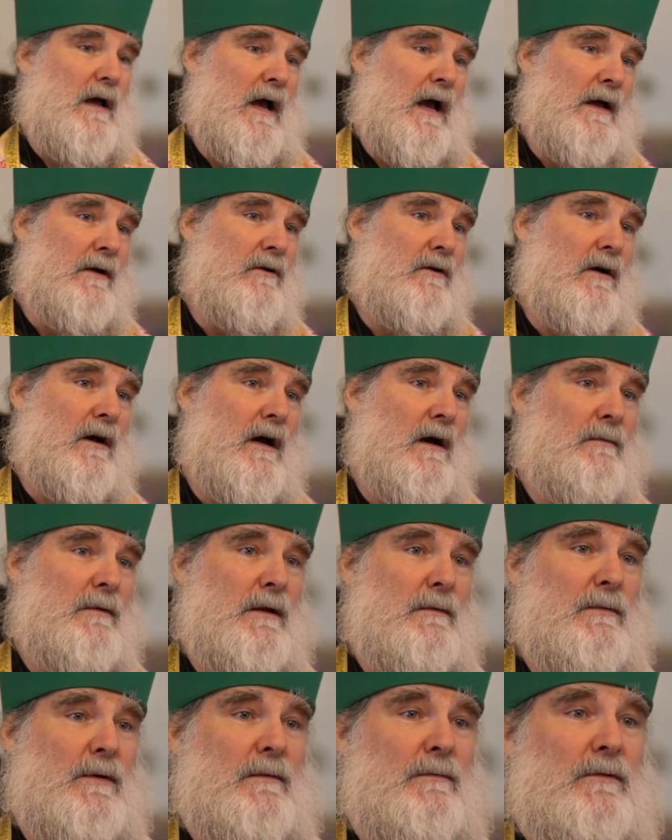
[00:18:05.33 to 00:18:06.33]
I don't know how
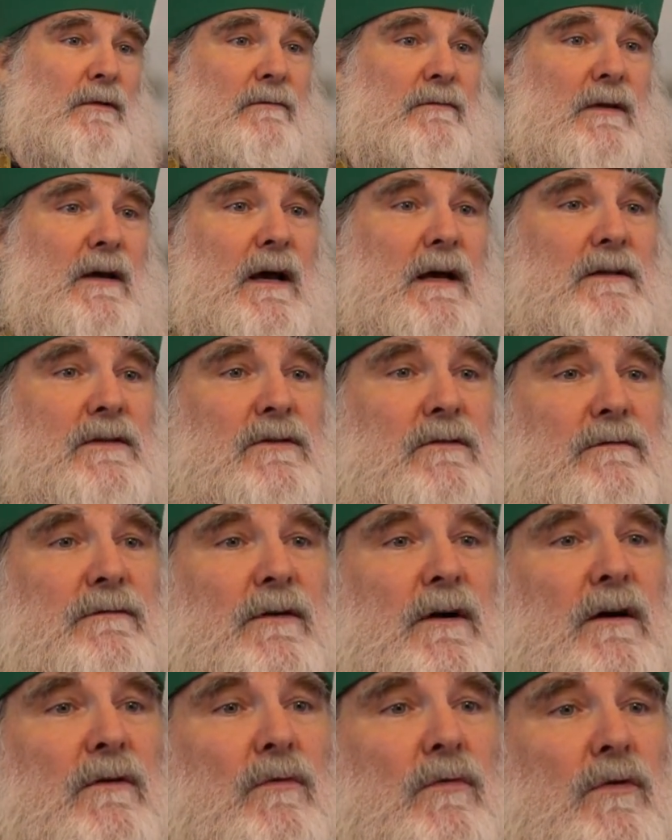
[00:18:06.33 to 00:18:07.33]
many people have died so far